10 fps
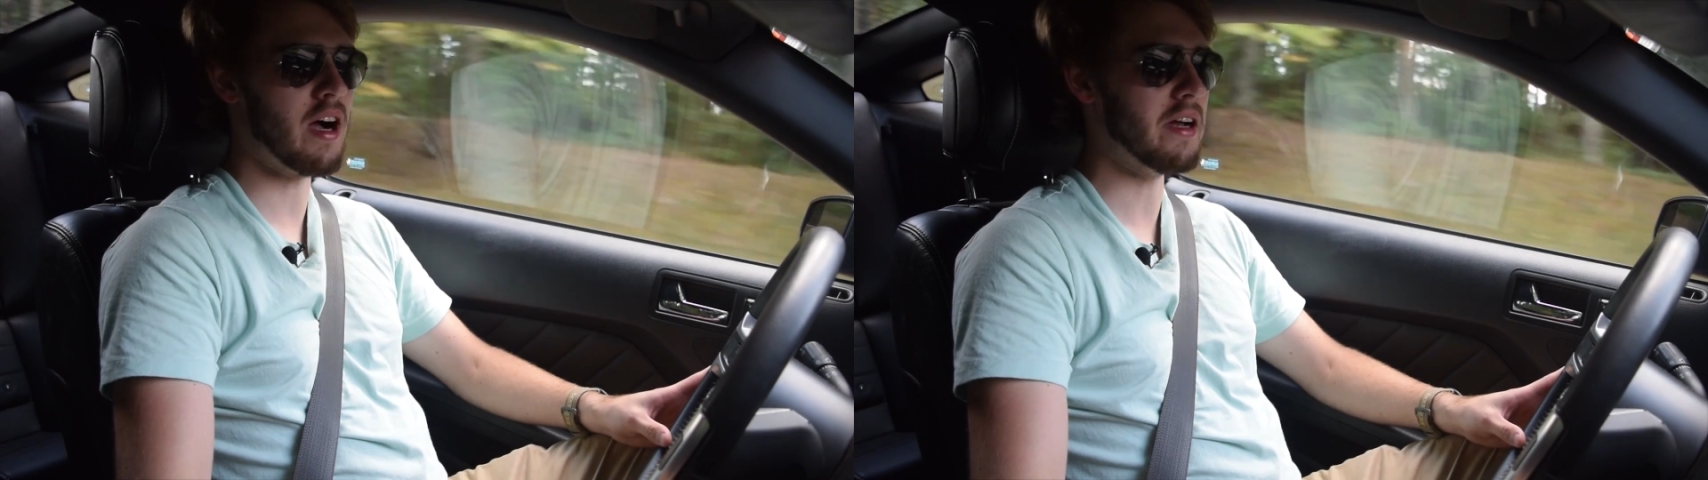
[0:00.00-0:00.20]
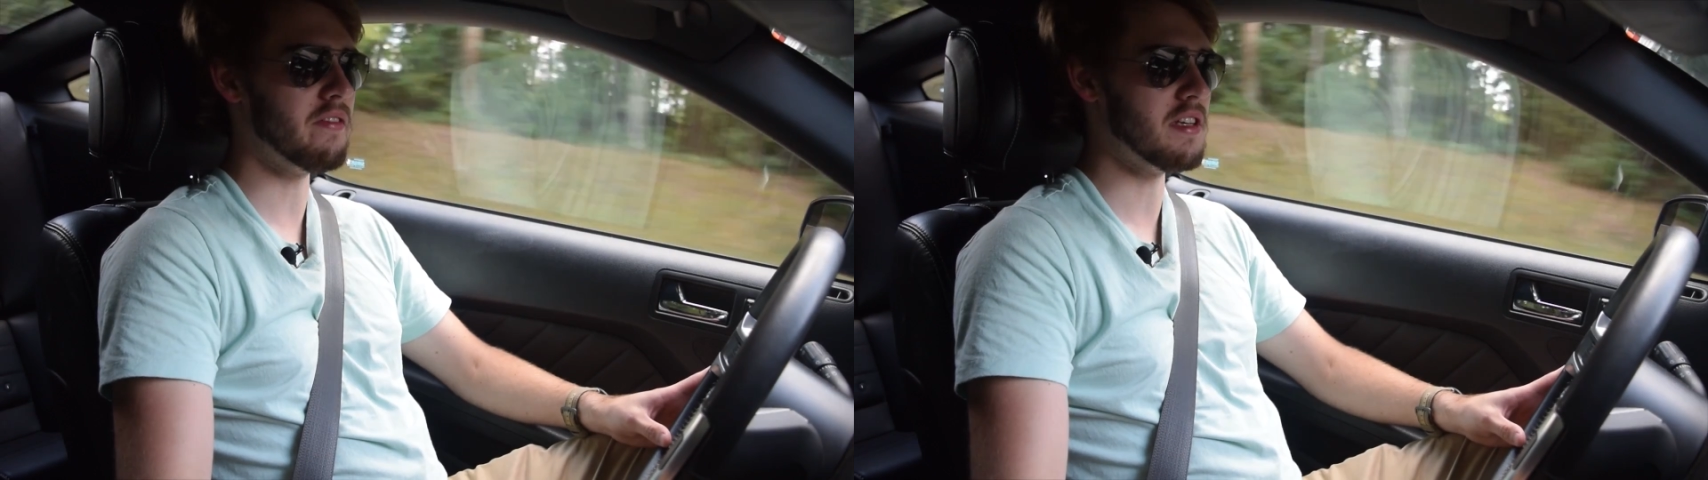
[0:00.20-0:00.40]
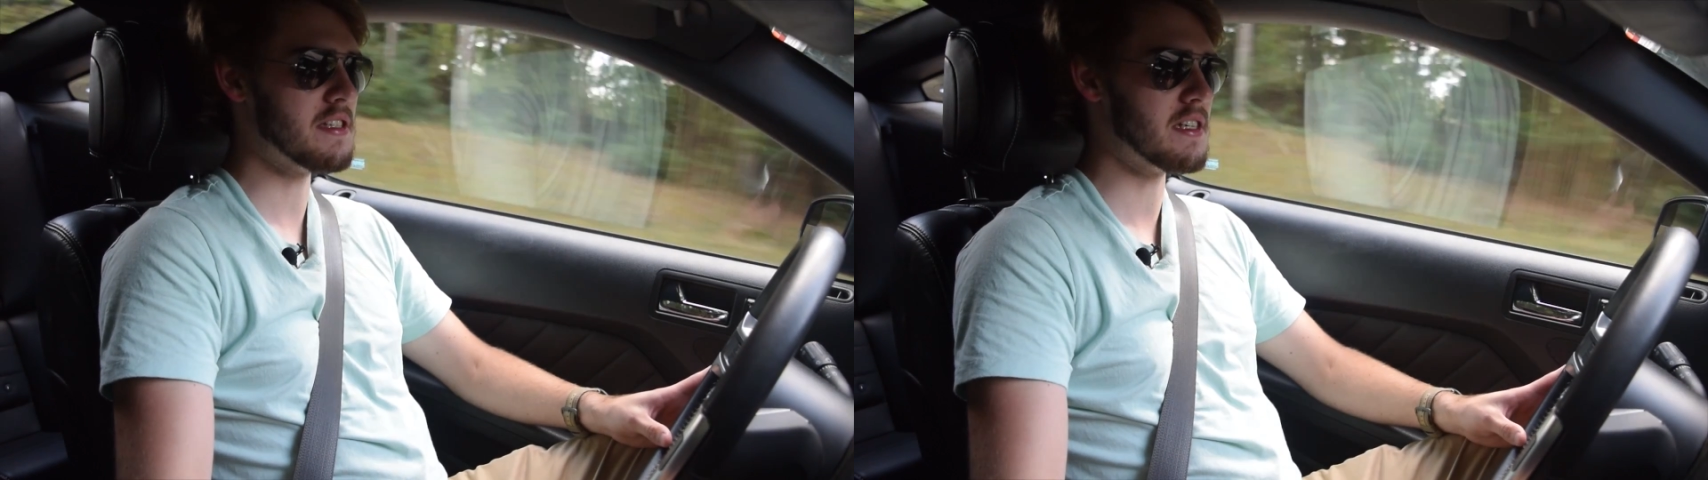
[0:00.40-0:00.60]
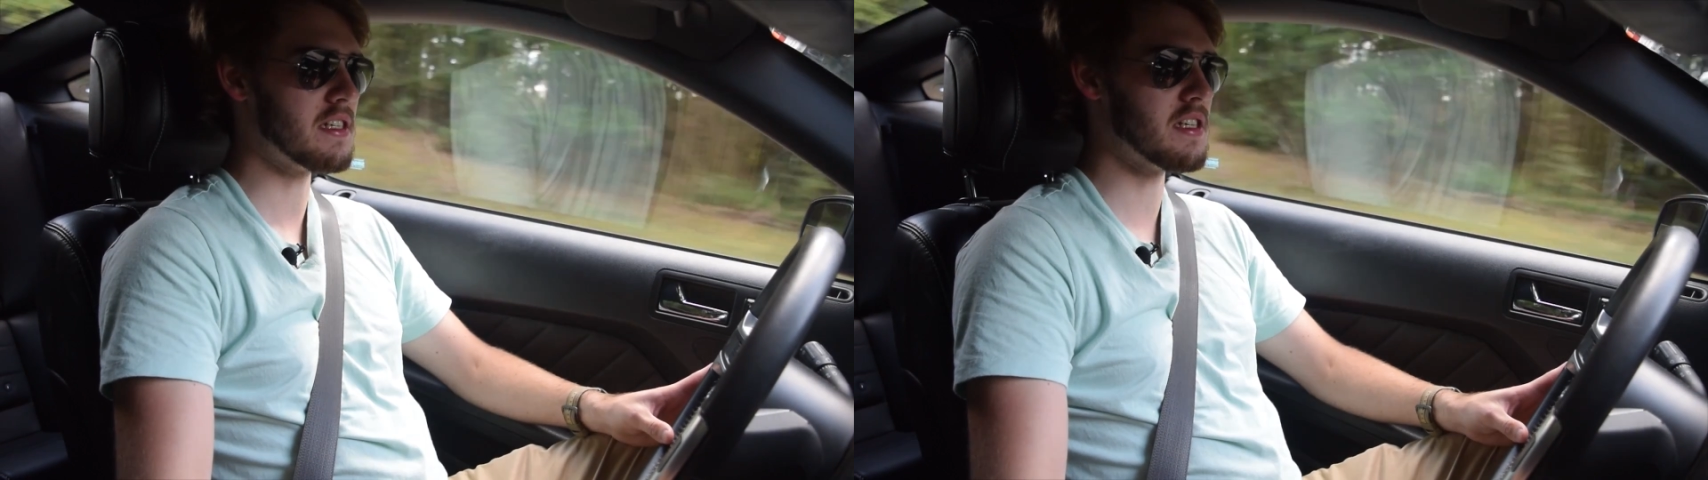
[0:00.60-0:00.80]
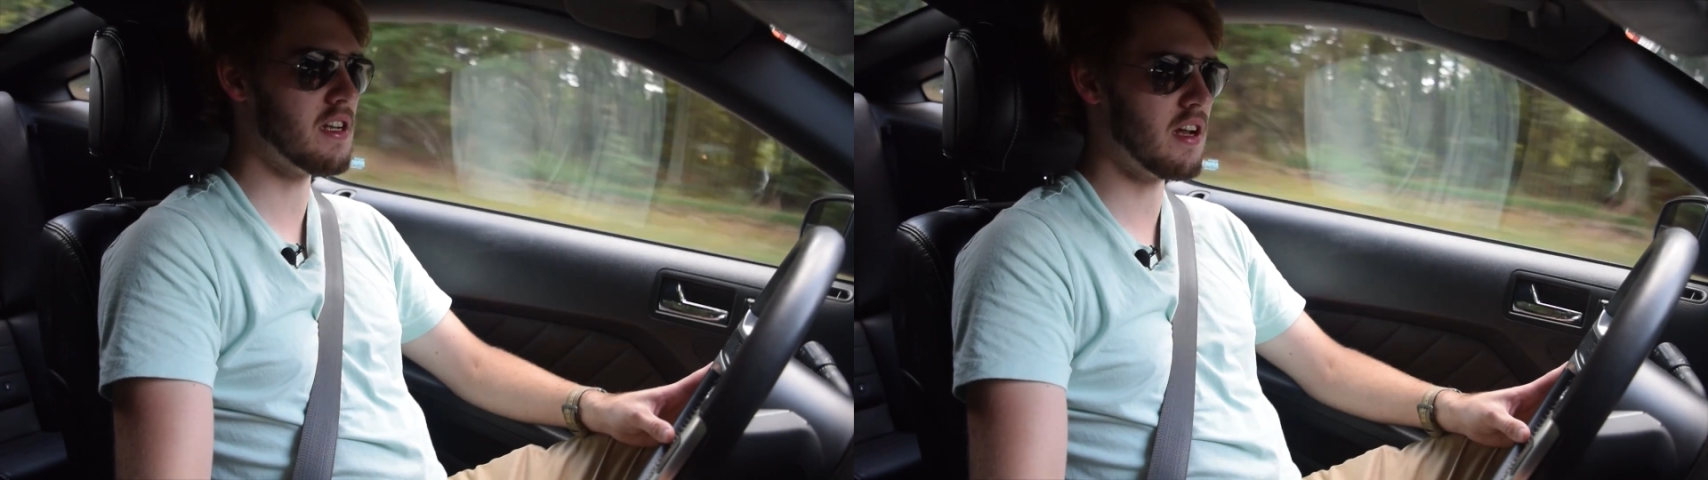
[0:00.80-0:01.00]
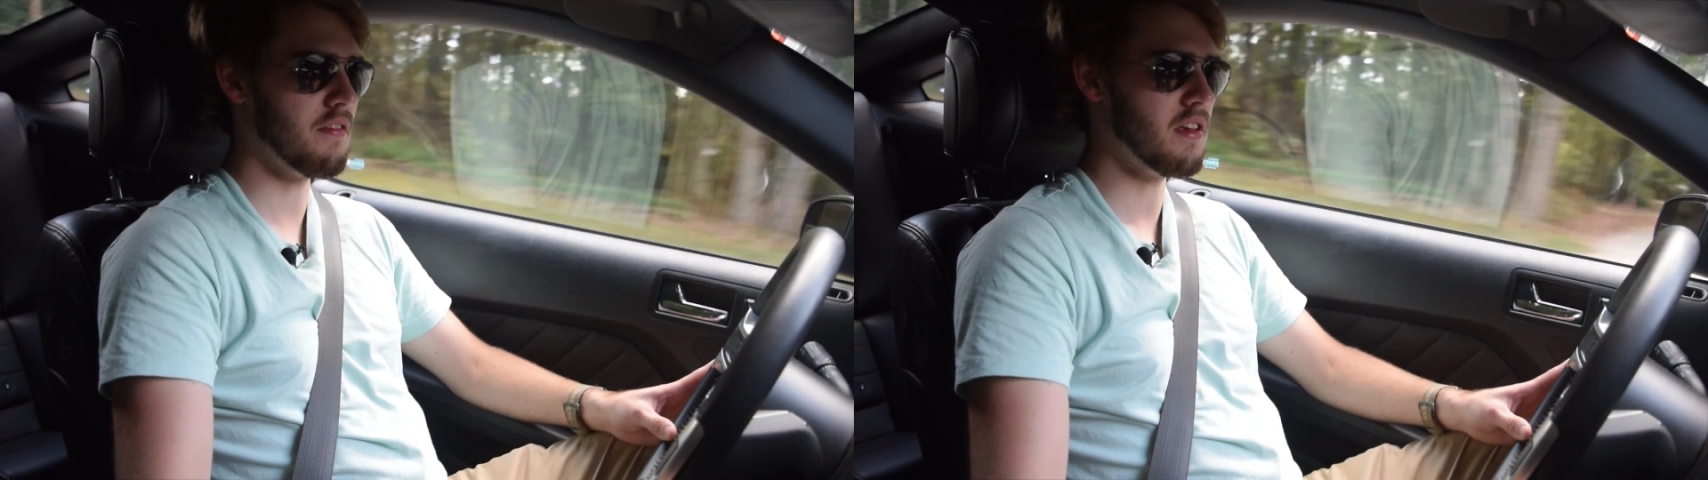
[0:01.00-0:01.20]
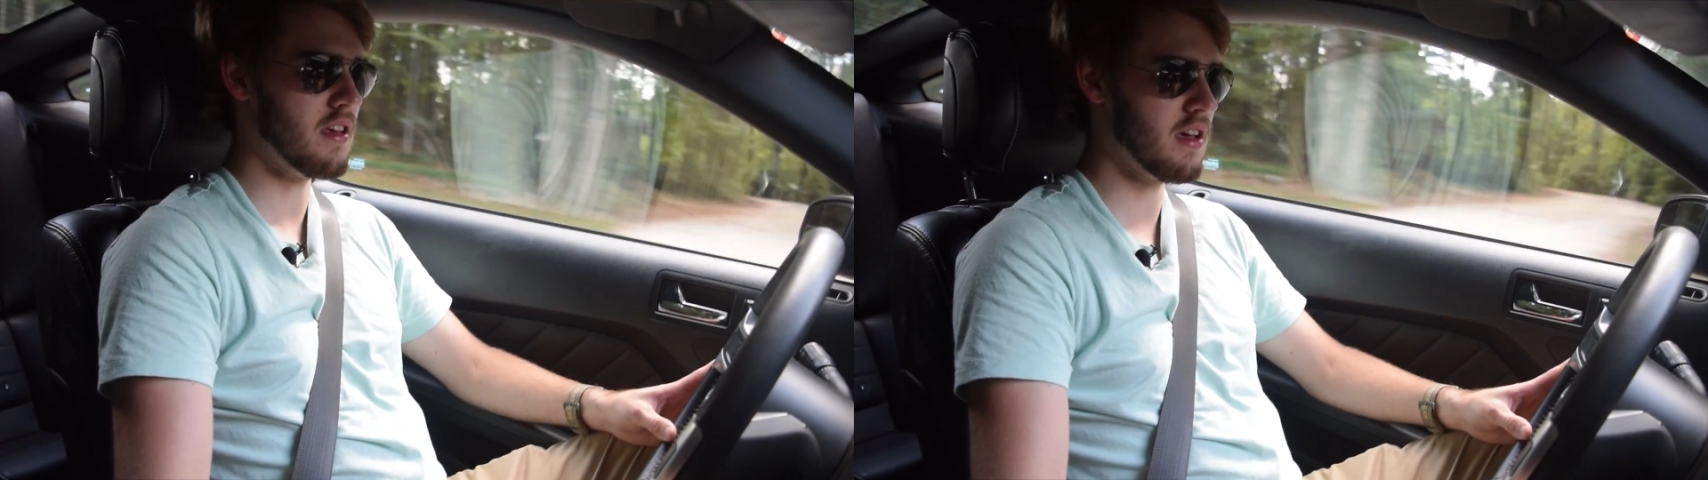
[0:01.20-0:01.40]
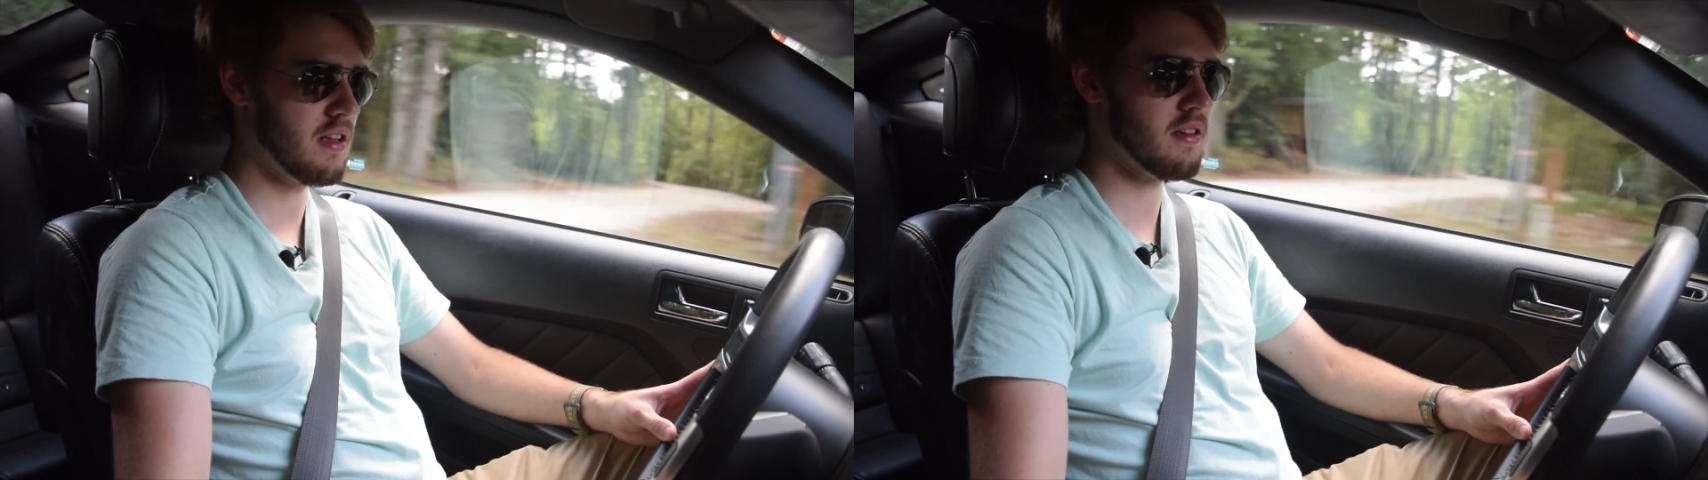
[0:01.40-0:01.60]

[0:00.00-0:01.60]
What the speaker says: a V6 and not a V8.